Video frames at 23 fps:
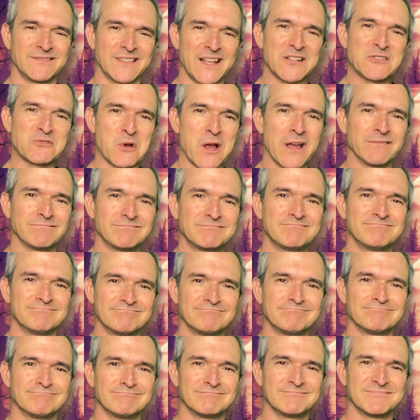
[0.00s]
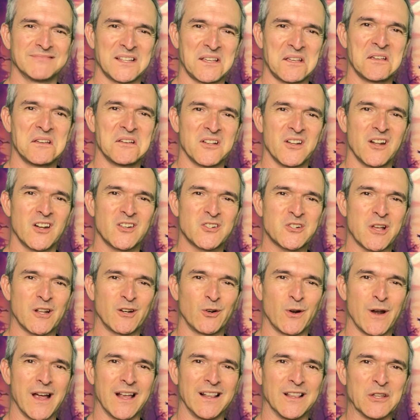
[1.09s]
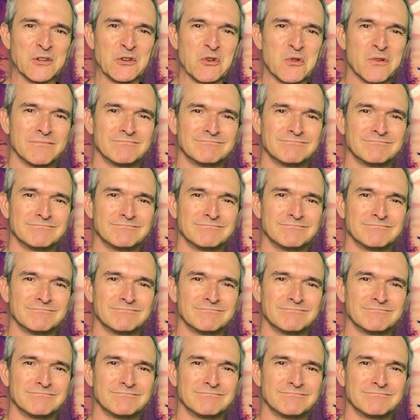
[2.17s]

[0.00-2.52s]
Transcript: That's right. Shutter Island.